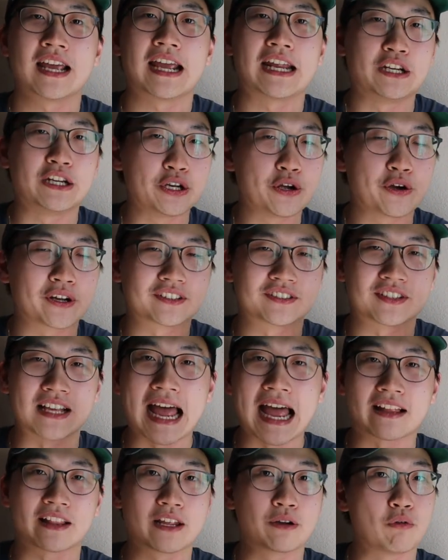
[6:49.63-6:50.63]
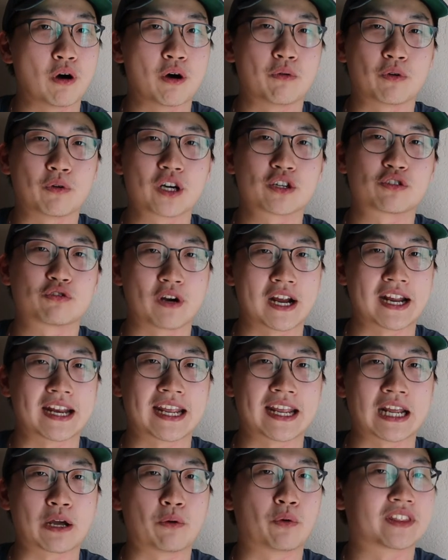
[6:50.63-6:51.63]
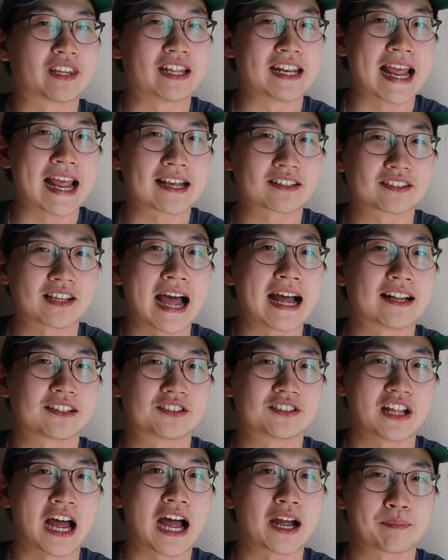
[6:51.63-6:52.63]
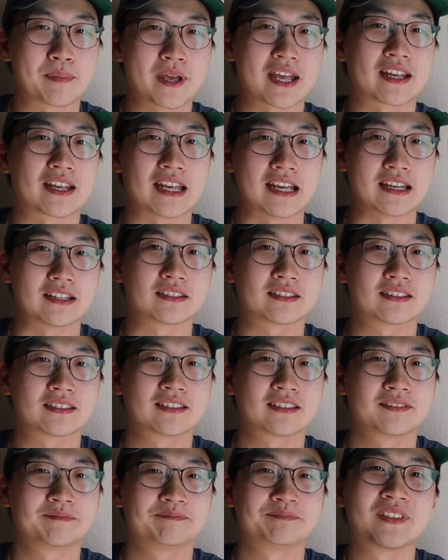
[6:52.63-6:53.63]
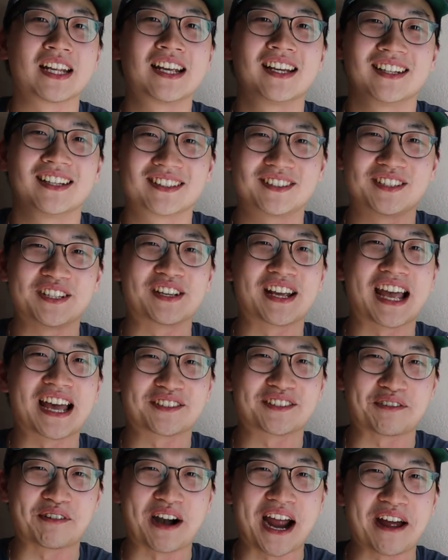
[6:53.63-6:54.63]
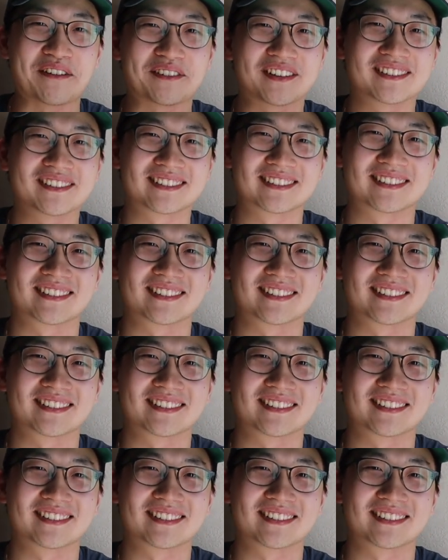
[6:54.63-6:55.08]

and you know exactly what we're trading and what the next hot stock pick is. See you guys around.